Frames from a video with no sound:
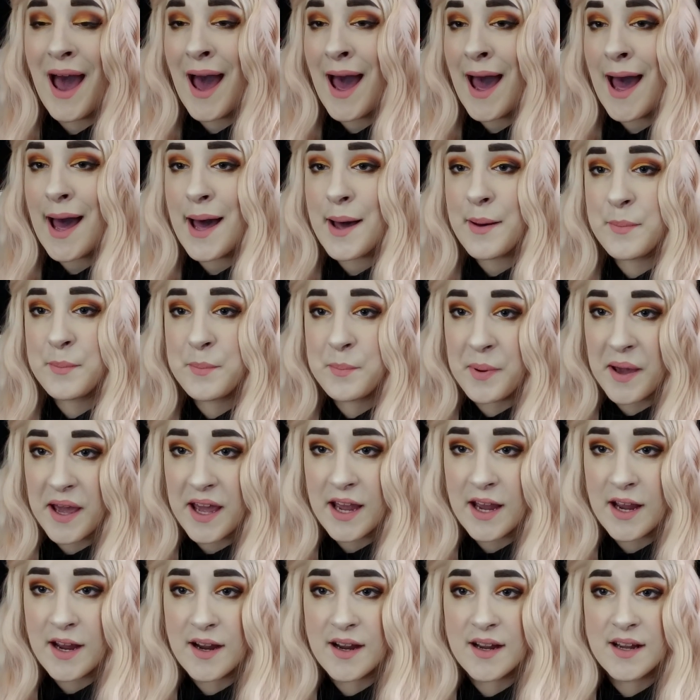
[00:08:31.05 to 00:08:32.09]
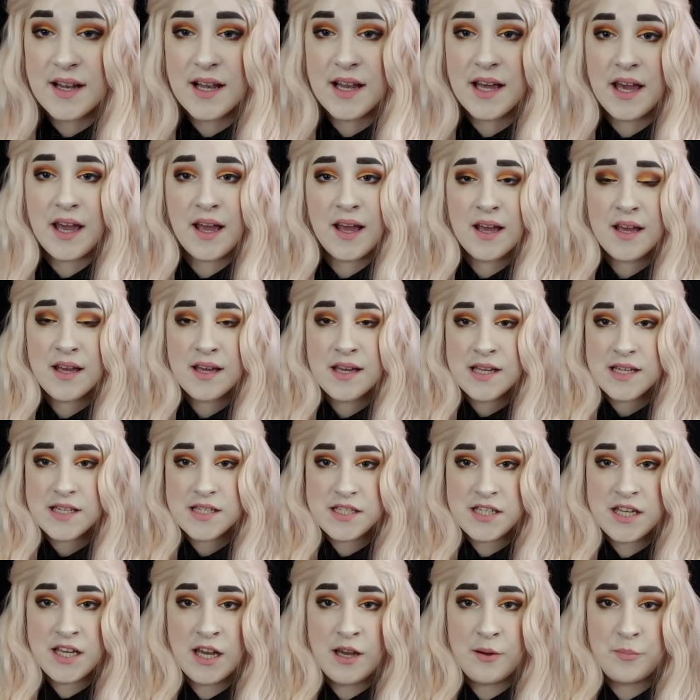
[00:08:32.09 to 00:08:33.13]
I'll barely
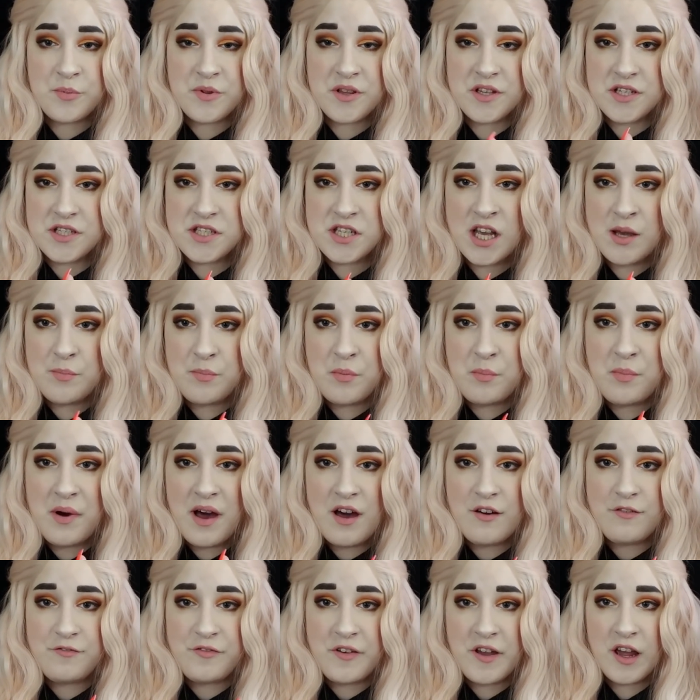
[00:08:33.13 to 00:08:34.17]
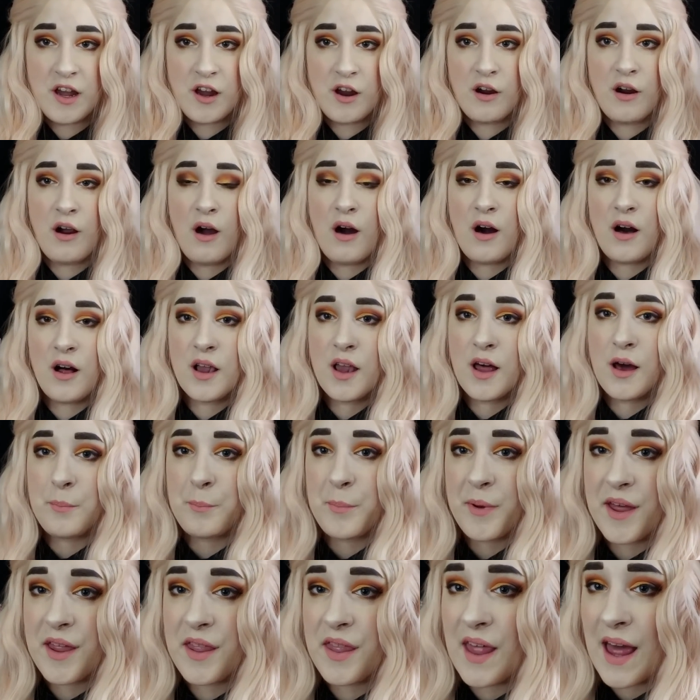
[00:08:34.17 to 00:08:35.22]
tip the tip of my finger all up
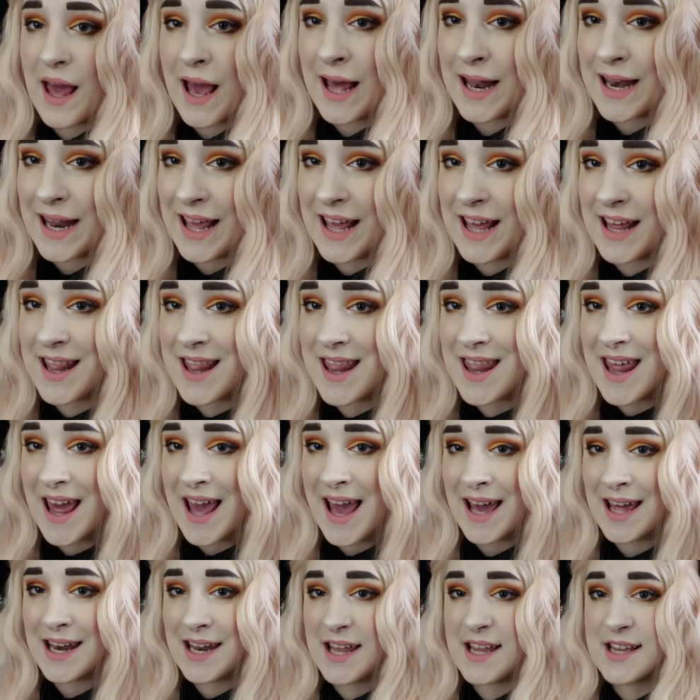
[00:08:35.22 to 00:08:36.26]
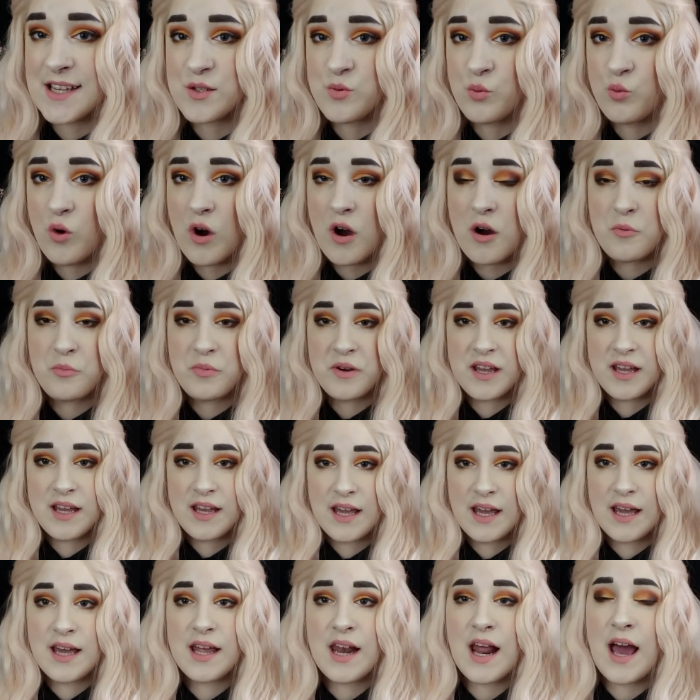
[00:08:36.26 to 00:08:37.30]
in that, and that is what we
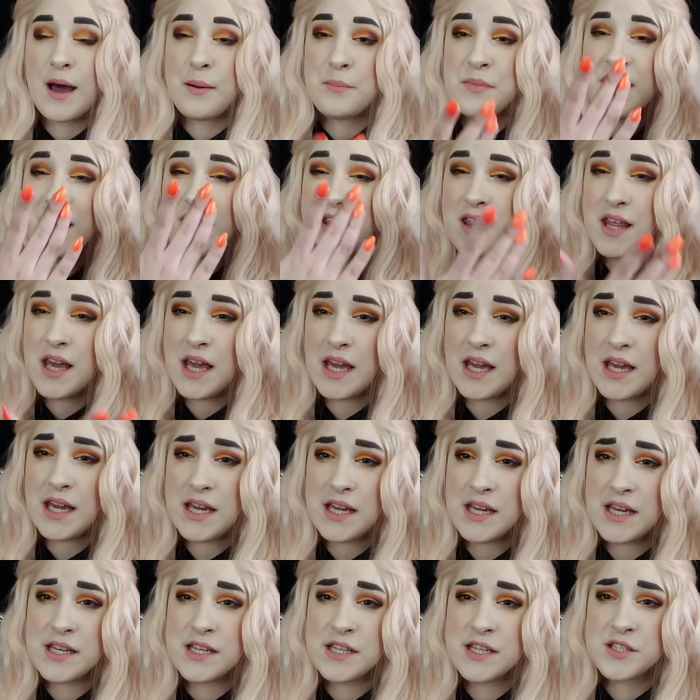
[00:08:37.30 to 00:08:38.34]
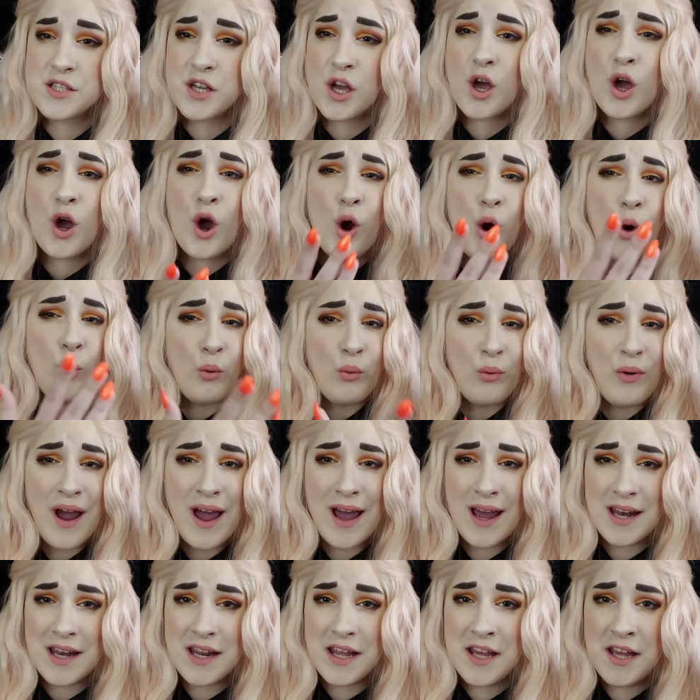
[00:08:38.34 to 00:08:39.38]
get. I mean, these
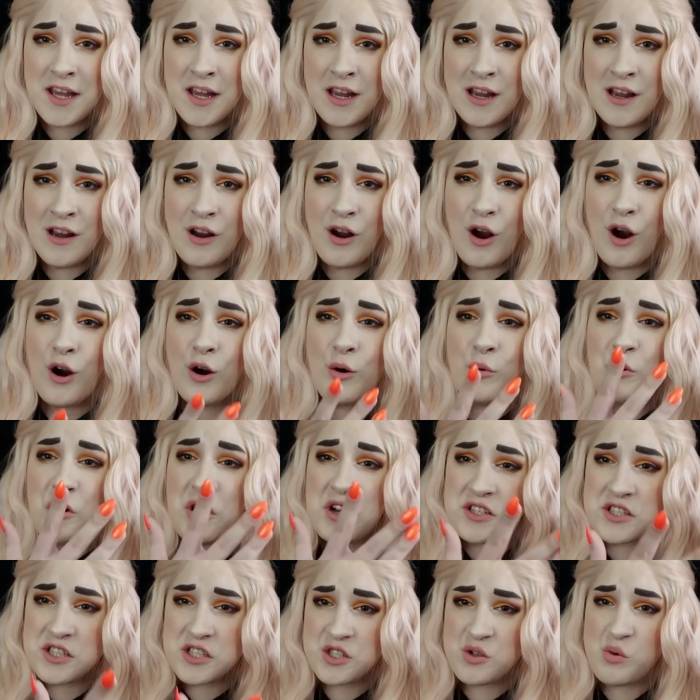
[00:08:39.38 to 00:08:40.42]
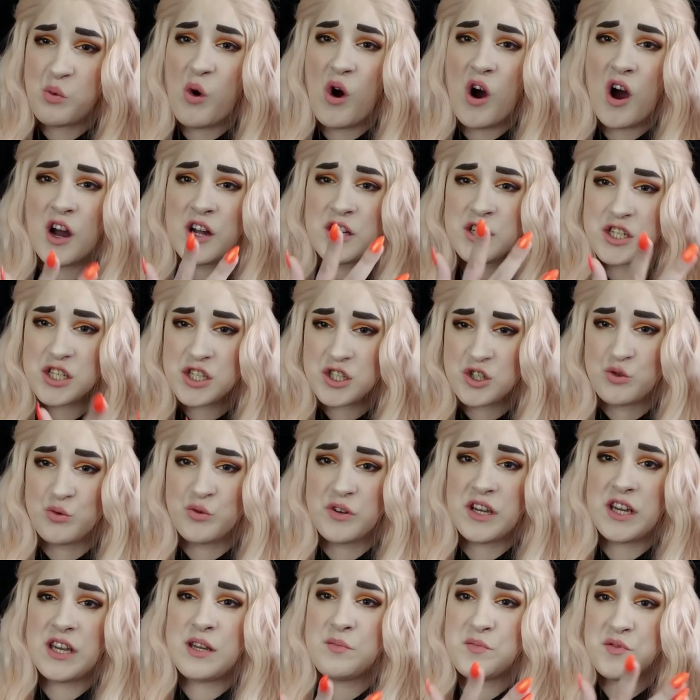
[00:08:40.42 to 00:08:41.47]
right here are what swatch
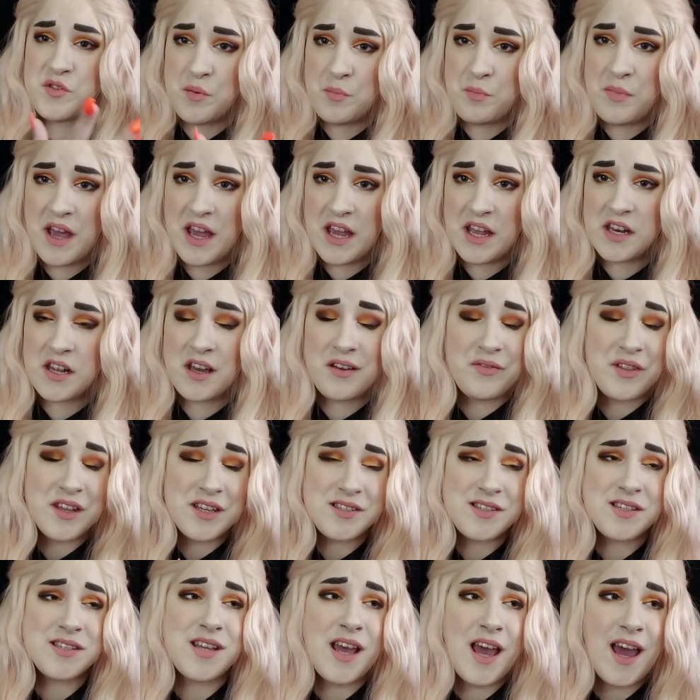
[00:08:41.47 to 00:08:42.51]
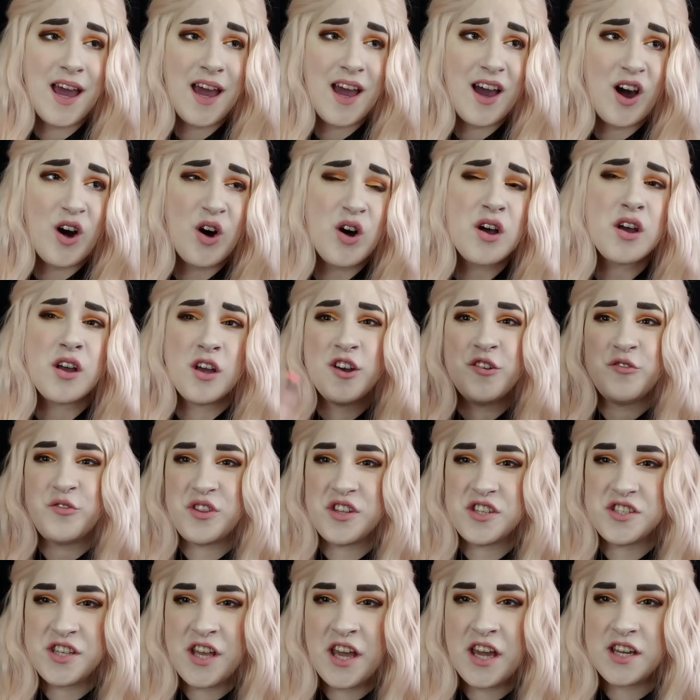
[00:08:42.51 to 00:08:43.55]
dreams are made of. This is how, for
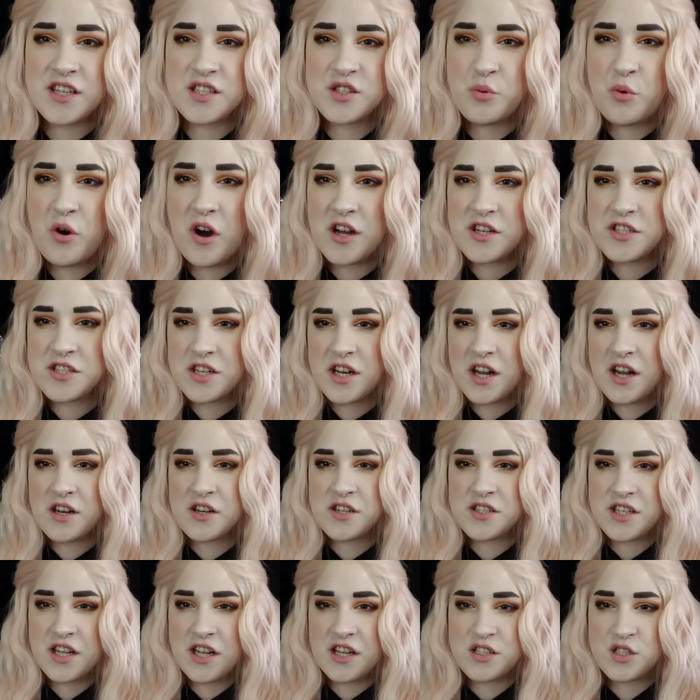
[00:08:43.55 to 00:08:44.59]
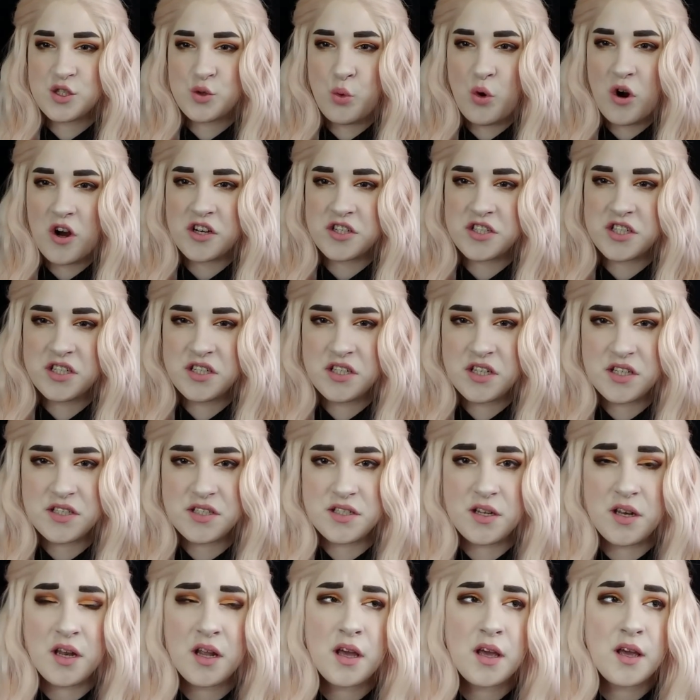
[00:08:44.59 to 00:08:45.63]
the sake of swatching, I understand swatching
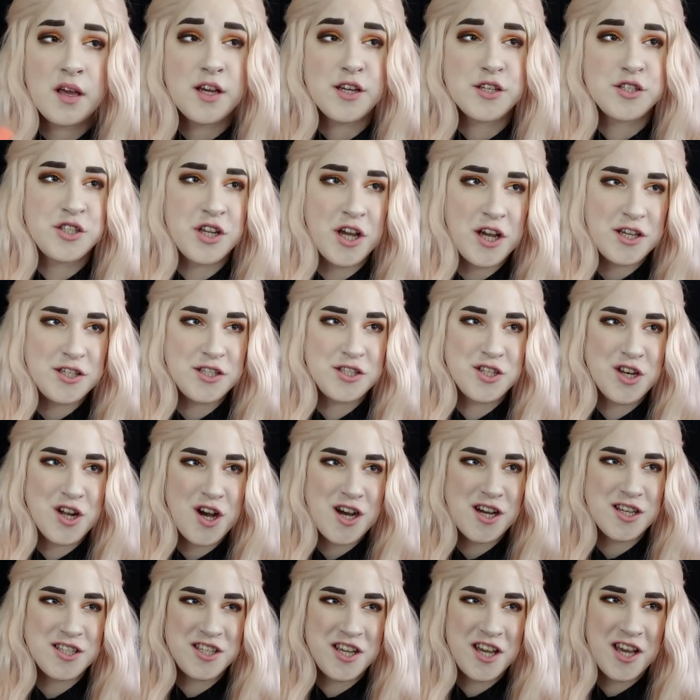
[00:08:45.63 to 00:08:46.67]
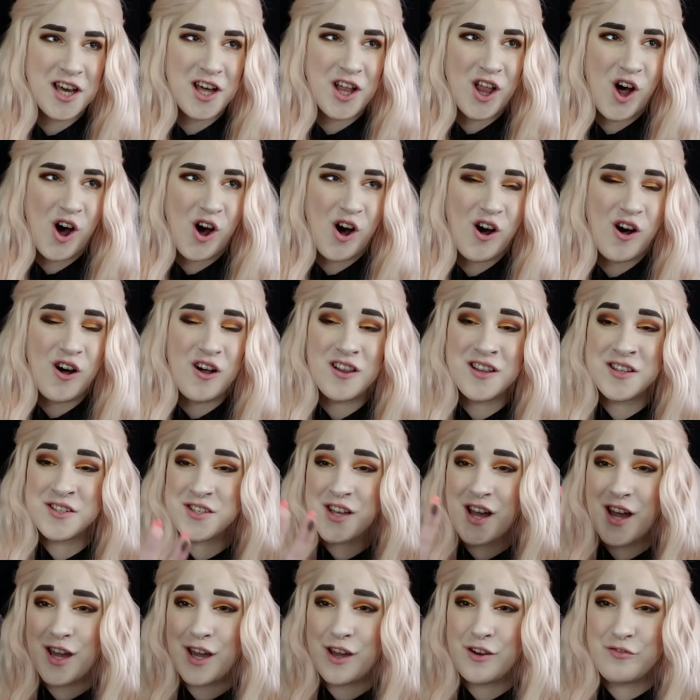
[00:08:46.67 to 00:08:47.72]
does not tell all, as
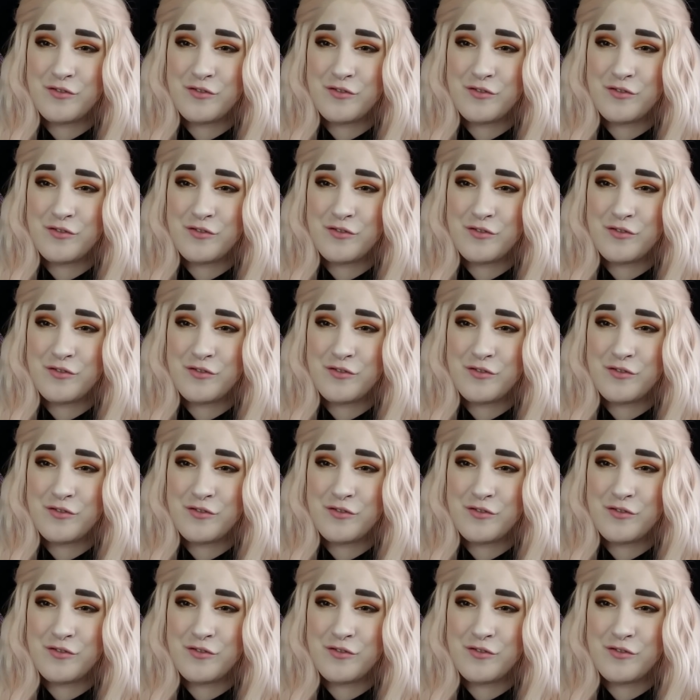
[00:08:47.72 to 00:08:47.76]
I have